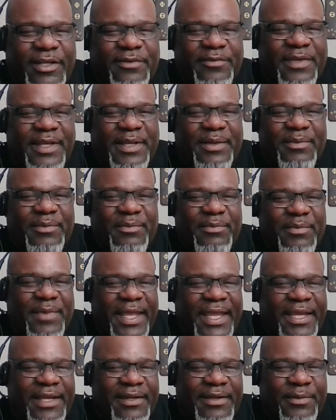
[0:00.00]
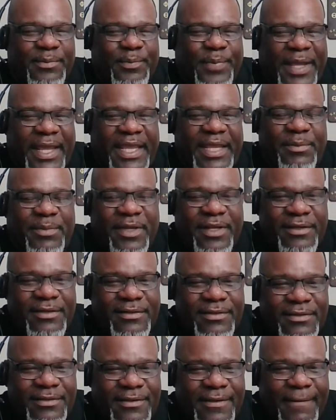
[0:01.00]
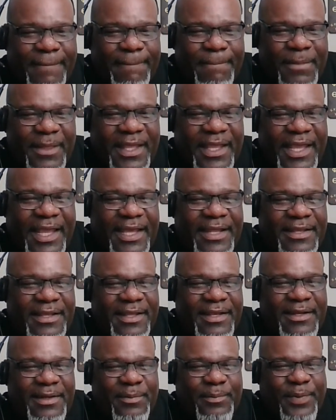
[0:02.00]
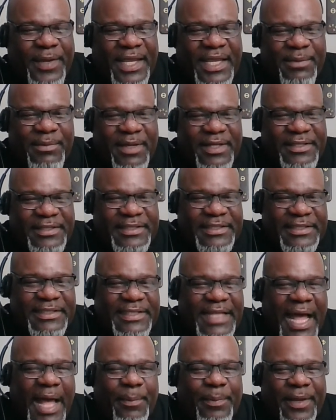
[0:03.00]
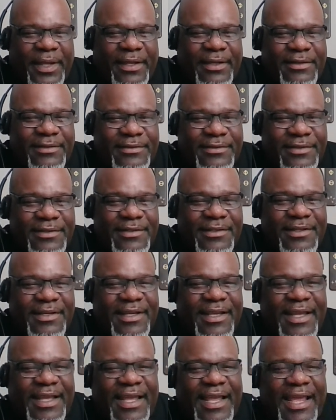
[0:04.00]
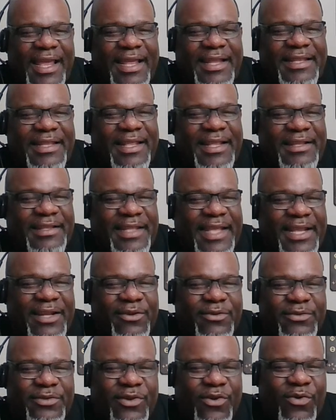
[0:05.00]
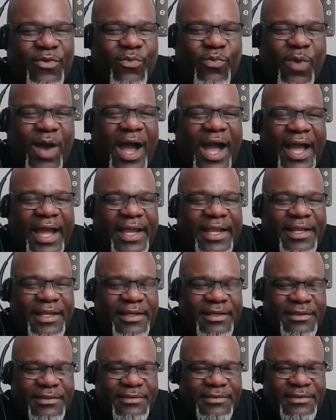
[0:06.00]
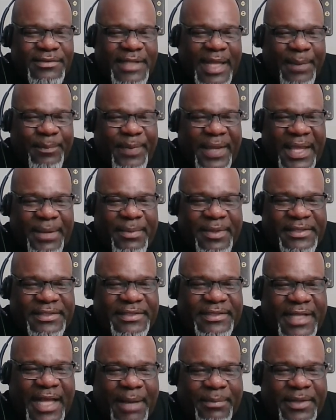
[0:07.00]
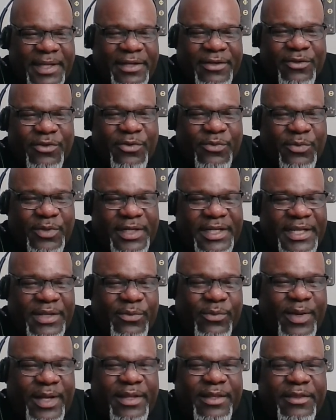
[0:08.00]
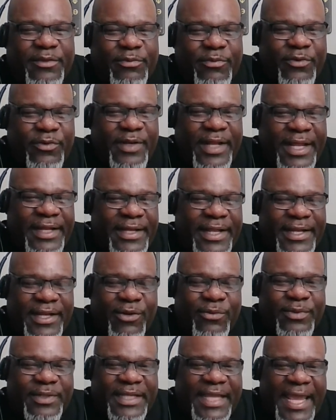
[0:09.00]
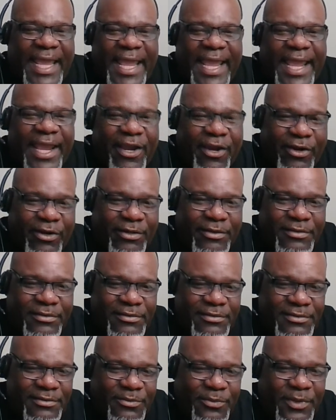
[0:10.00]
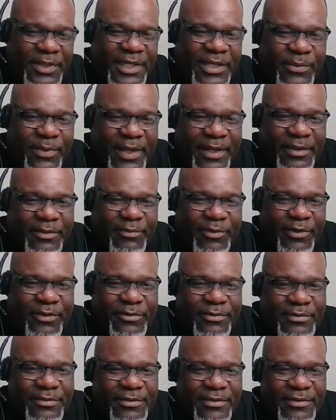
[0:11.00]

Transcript: of him making a payment, and then the payment stopping, and then they don't know why that payment stopped. They don't know what he went through, and they don't care what he went through.